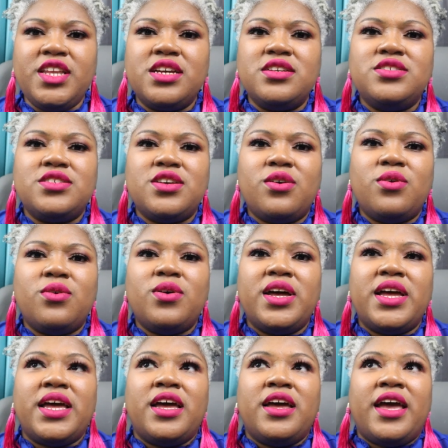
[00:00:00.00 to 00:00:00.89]
So
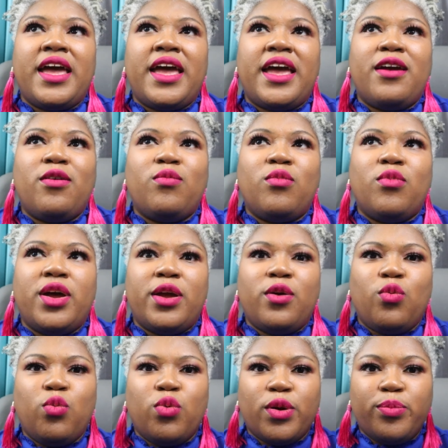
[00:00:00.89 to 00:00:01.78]
and
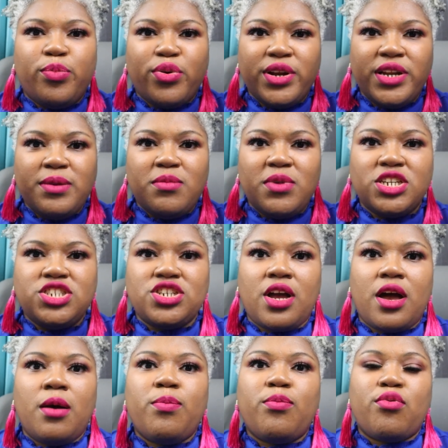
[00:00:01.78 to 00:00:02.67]
and we're pretty much
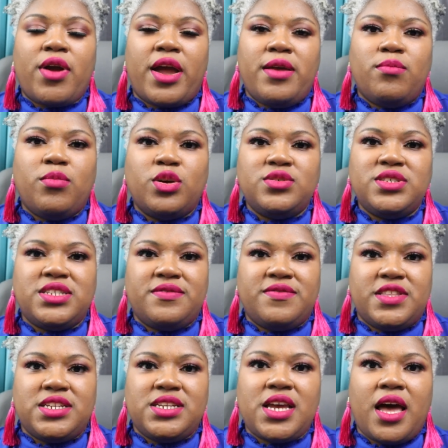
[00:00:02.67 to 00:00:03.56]
upright most
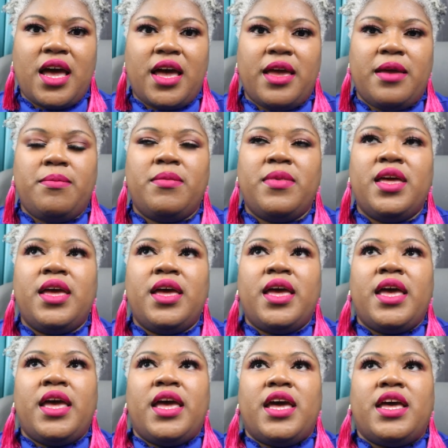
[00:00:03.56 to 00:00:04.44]
of the time.
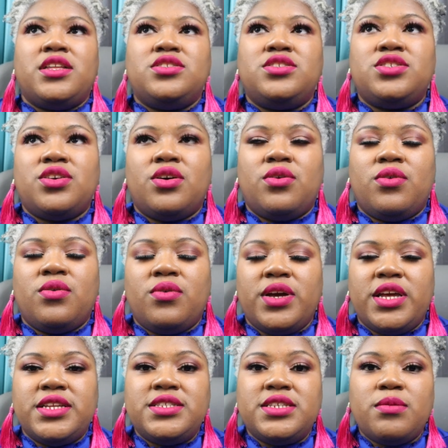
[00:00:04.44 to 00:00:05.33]
And
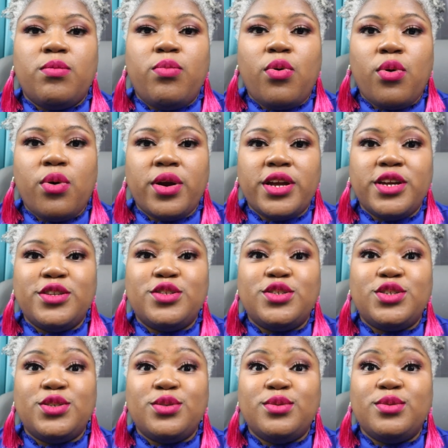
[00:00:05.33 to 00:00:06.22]
so it's important
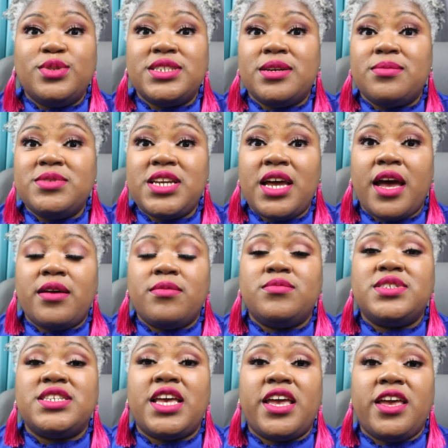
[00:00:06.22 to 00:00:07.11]
to
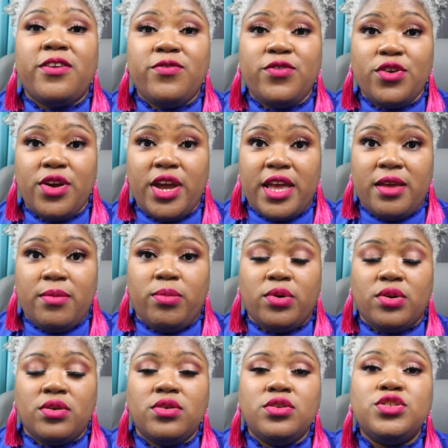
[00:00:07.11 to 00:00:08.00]
sometimes if you're
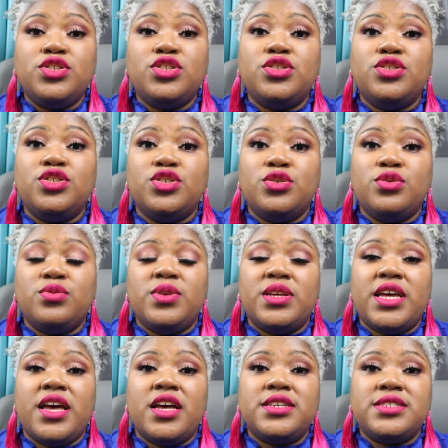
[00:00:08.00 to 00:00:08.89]
able to do
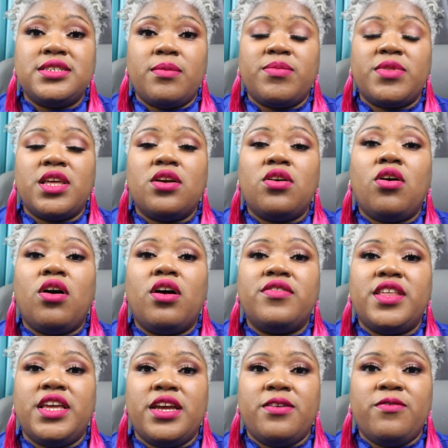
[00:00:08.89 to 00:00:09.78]
something
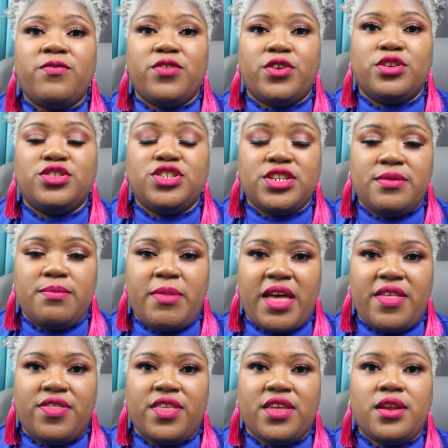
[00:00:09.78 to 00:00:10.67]
called the inversion
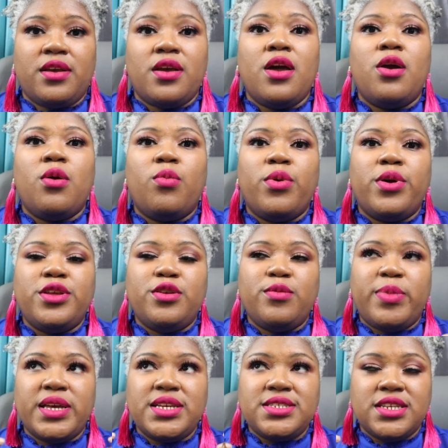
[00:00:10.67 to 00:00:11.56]
method, where you
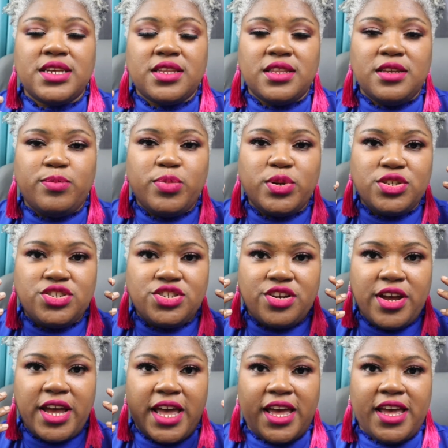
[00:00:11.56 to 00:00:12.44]
basically put
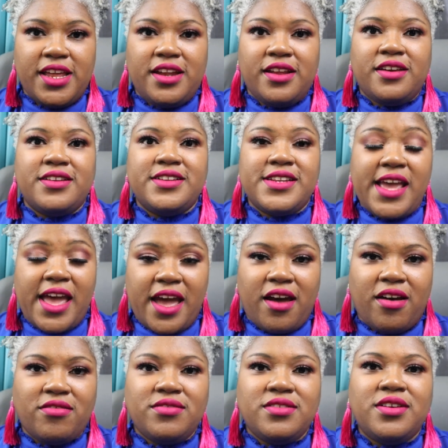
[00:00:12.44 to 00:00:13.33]
your head
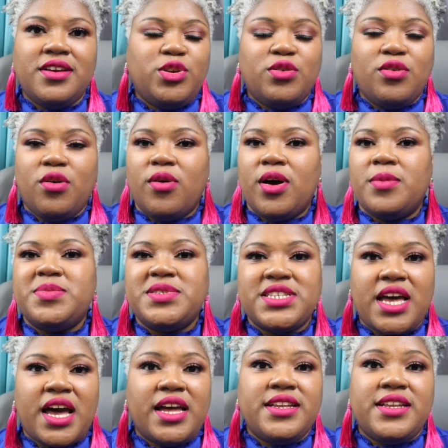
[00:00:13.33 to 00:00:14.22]
down, you go
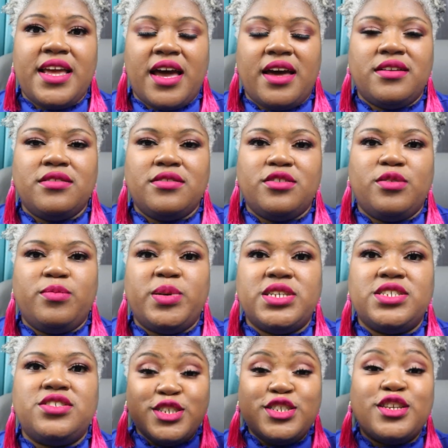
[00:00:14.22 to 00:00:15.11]
upside down a little
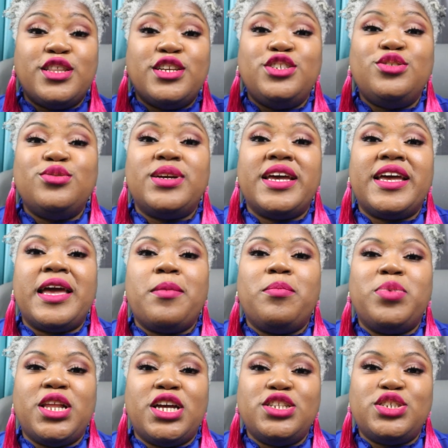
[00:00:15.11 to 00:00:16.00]
bit so that you could
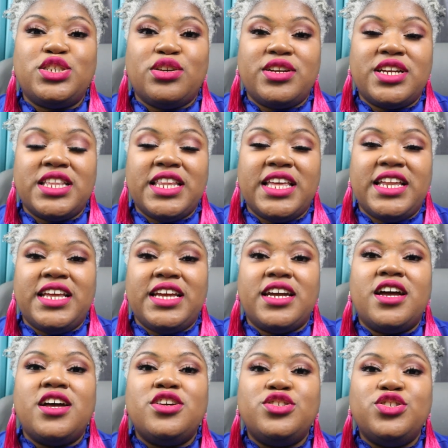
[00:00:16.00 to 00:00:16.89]
get blood
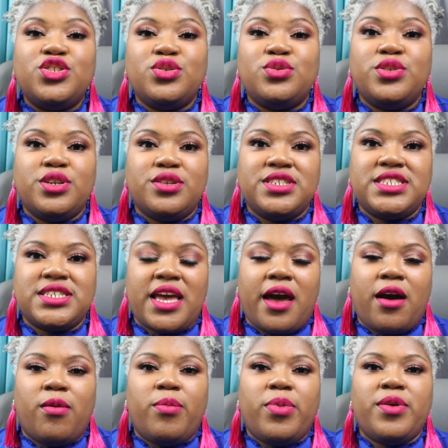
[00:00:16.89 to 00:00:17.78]
circulating to your
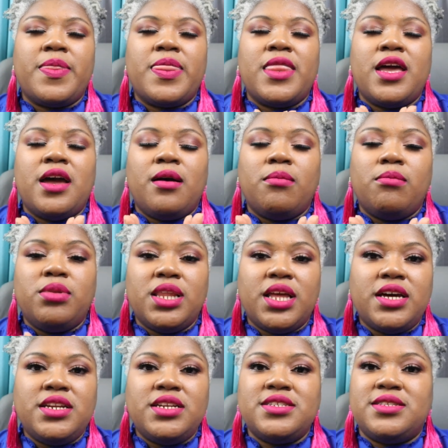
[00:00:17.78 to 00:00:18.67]
scalp.
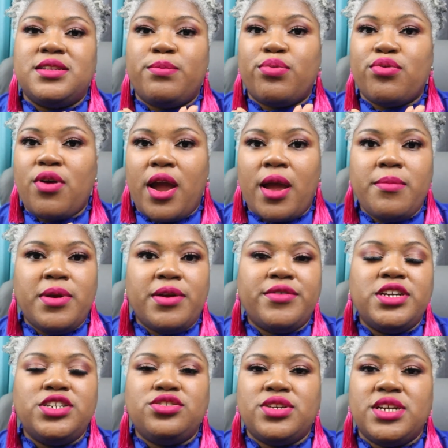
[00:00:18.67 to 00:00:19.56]
Blood is the
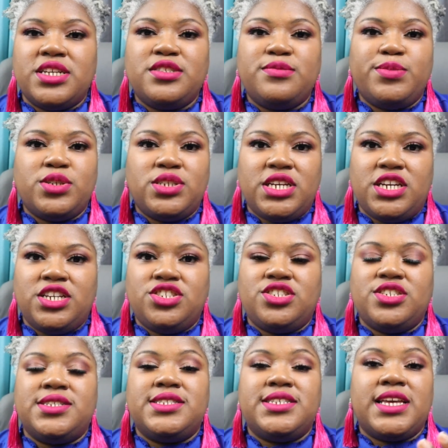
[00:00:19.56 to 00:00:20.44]
primary
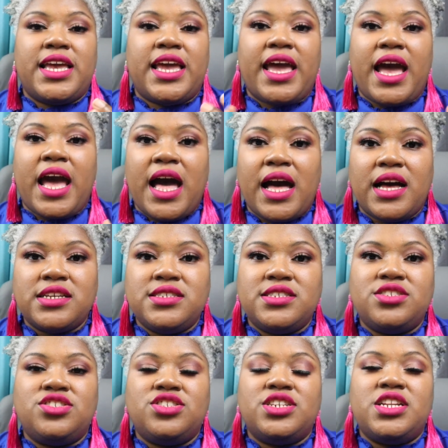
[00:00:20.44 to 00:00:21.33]
transportation to get
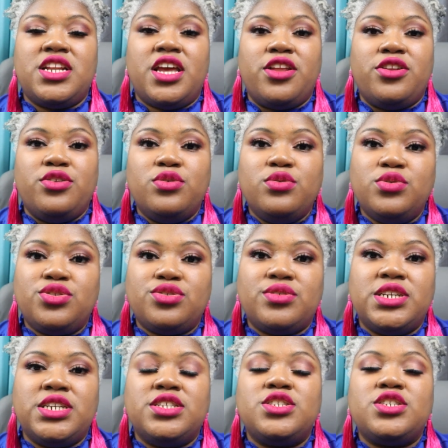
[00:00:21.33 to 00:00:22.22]
oxygen and
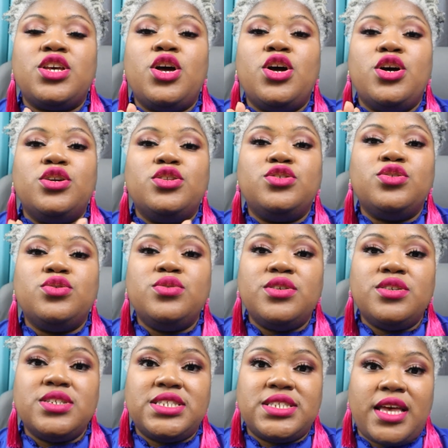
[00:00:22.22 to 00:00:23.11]
nutrients to
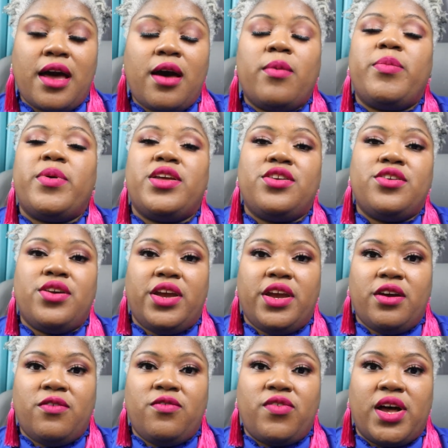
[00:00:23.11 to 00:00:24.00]
your scalp and your
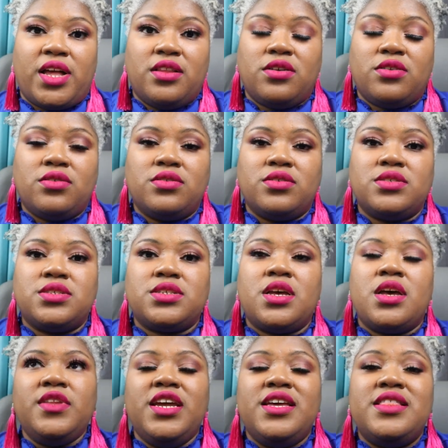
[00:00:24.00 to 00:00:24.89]
hair follicles.
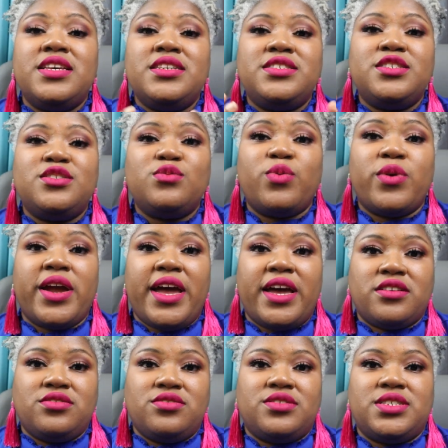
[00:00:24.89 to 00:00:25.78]
This is where
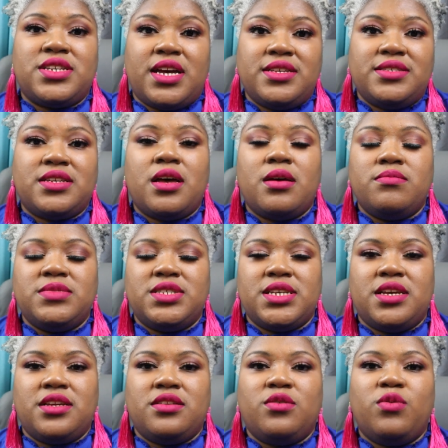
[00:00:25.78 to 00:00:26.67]
exercise comes
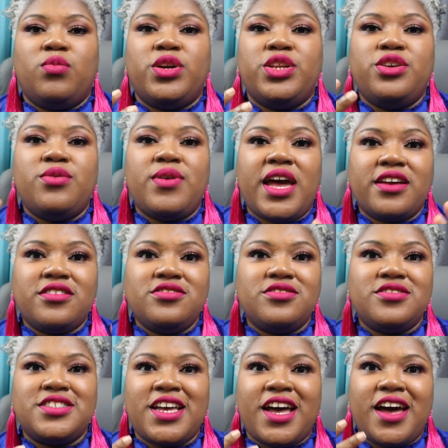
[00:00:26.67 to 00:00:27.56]
in. When you
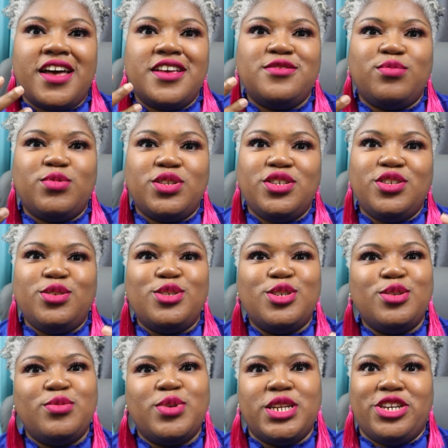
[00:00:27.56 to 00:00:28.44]
exercise, what are you
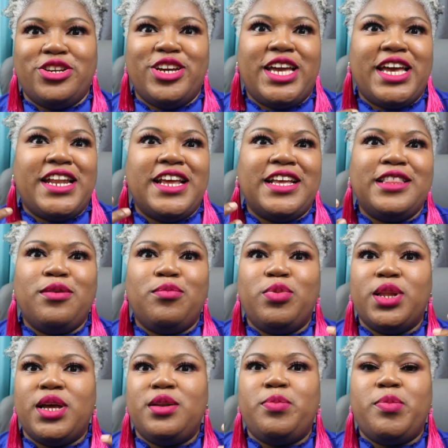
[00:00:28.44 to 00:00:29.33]
doing? You're getting the
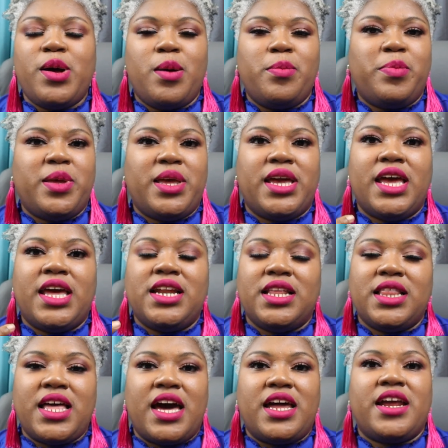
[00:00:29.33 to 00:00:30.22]
blood pumping in
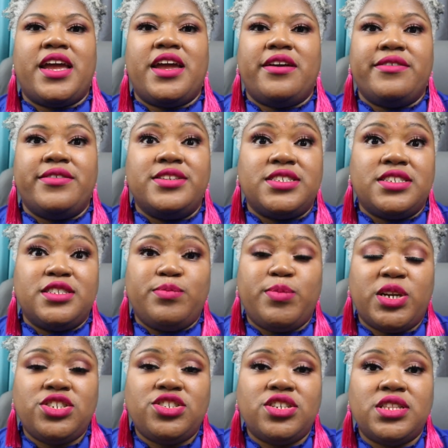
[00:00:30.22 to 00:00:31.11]
a lot of areas,
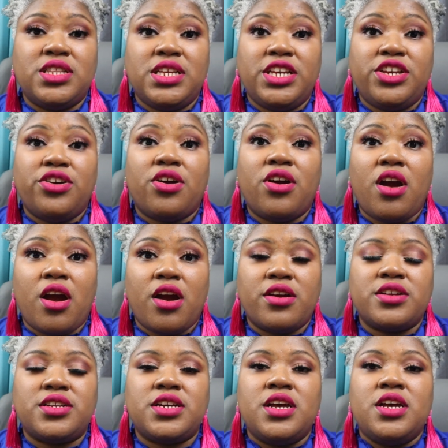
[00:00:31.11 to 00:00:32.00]
especially your
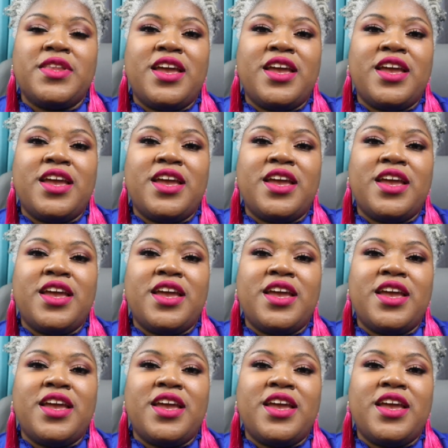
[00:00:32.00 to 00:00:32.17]
heart.